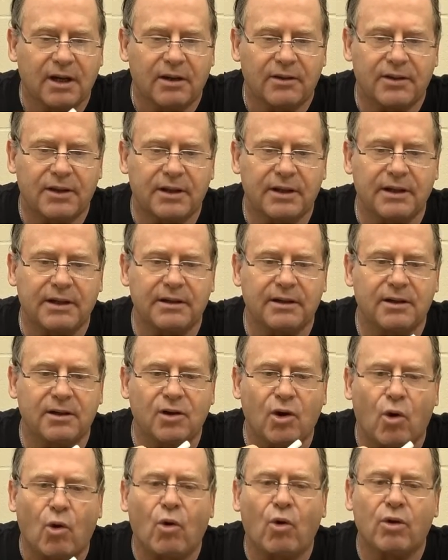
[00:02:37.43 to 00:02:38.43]
The
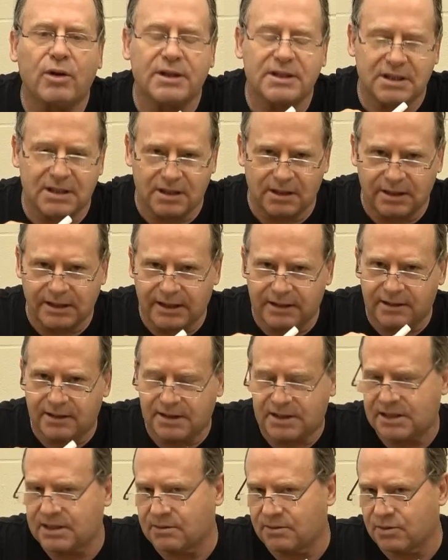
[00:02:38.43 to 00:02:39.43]
goal is to get the
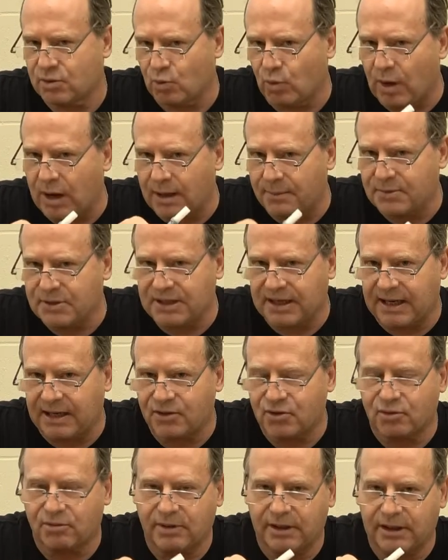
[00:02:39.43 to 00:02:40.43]
swab
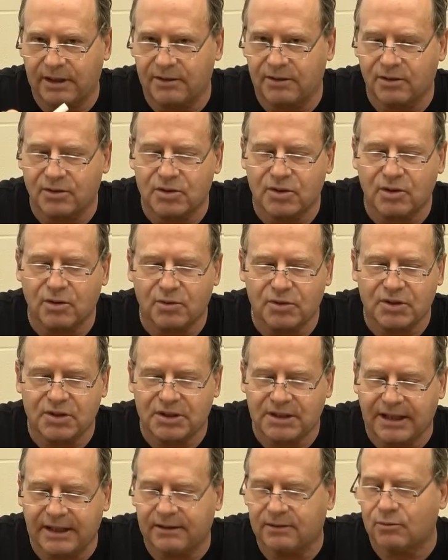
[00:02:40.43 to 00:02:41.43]
saturated. There's no
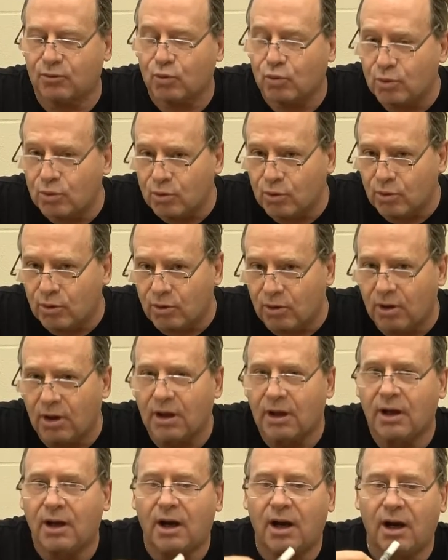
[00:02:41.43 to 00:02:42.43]
set rule
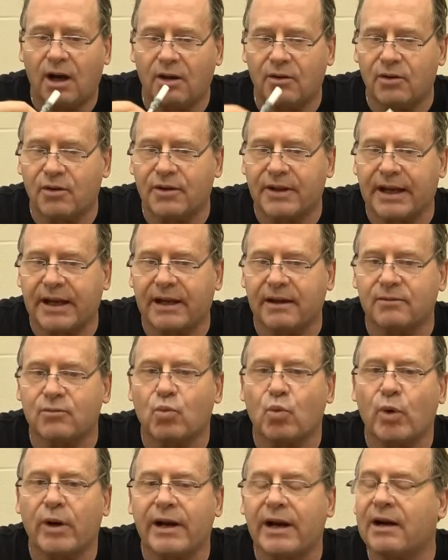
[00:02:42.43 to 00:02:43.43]
other
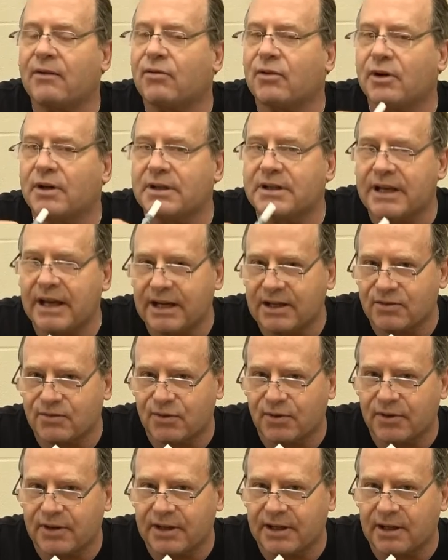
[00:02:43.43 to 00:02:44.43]
than whatever it takes
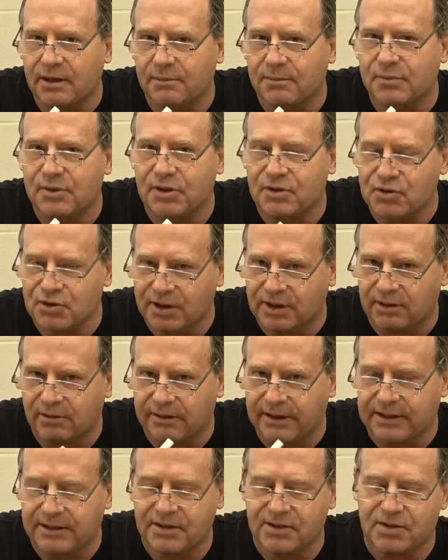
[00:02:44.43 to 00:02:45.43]
for them to
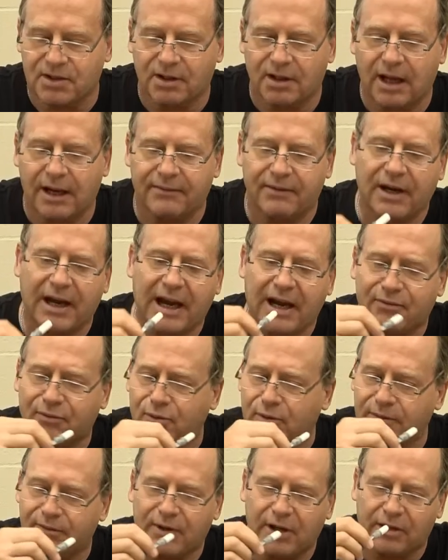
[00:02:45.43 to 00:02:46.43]
generate the saliva.
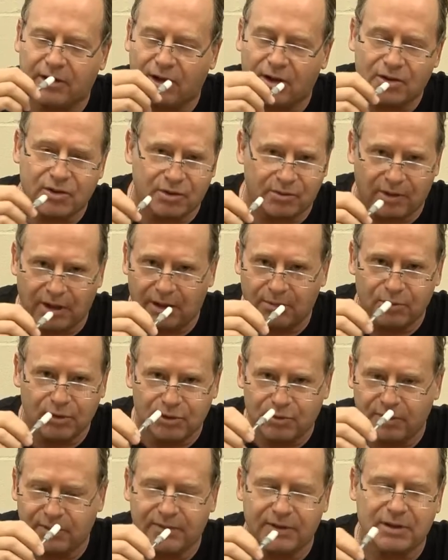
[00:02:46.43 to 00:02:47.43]
After we've done our scrub,
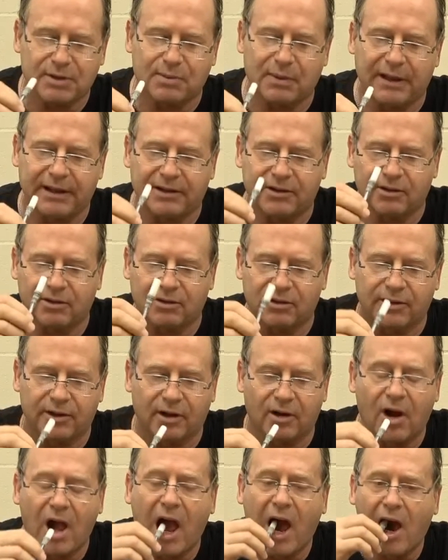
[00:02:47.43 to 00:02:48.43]
which we've explained earlier,